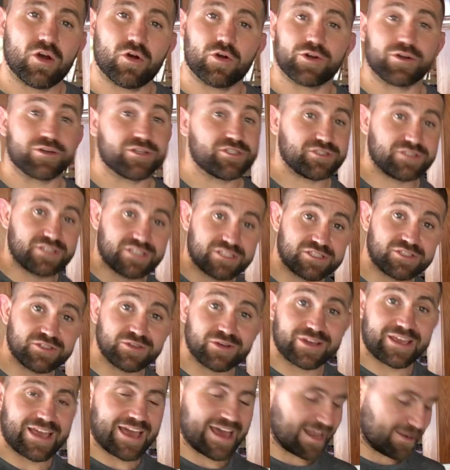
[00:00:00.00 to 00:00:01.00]
or your
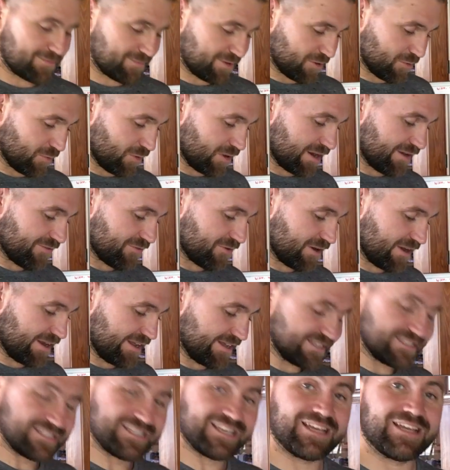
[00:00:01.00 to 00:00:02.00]
jiu-jitsu academy or whatever it
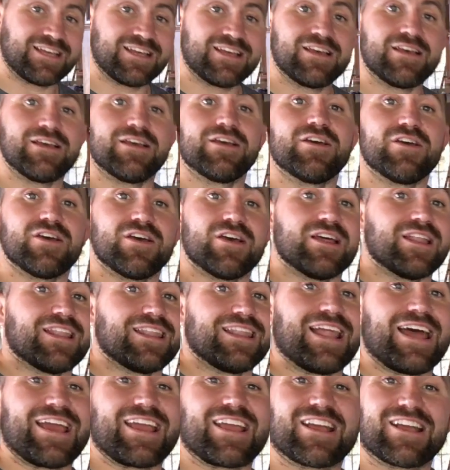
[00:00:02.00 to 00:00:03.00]
is,
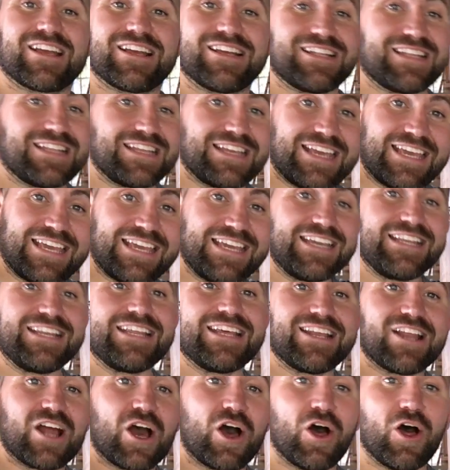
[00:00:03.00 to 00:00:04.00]
like
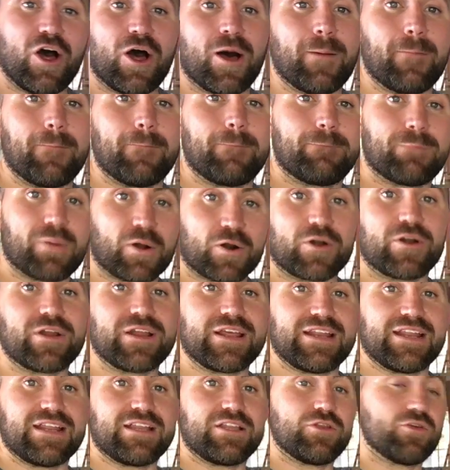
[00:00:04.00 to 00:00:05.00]
heated up,
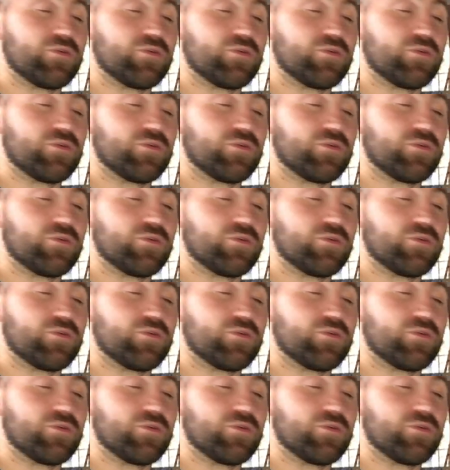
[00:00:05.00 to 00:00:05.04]
burning, and